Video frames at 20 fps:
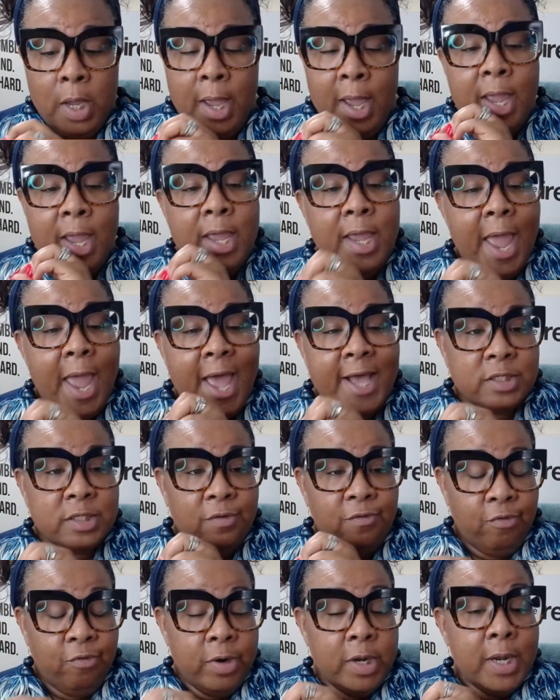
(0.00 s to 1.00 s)
he has a
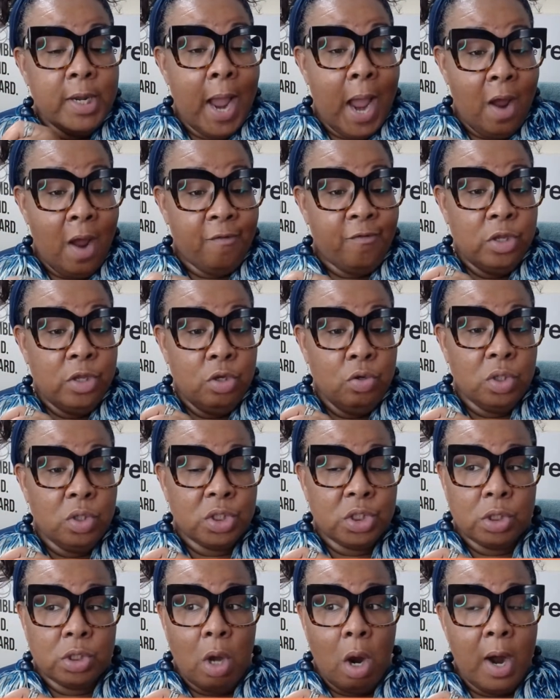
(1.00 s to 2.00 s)
free guide for you to
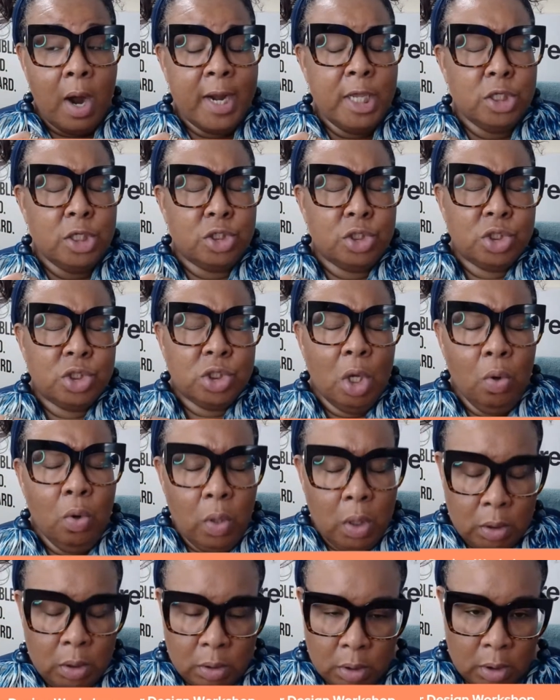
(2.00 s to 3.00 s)
start. It's so
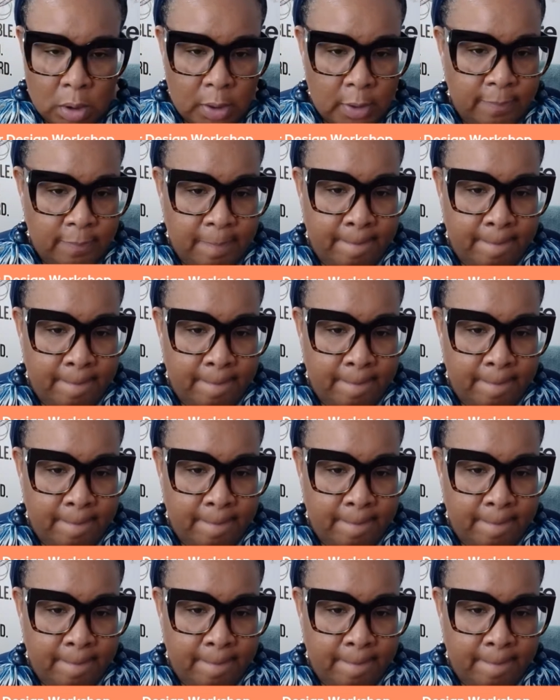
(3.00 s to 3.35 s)
good.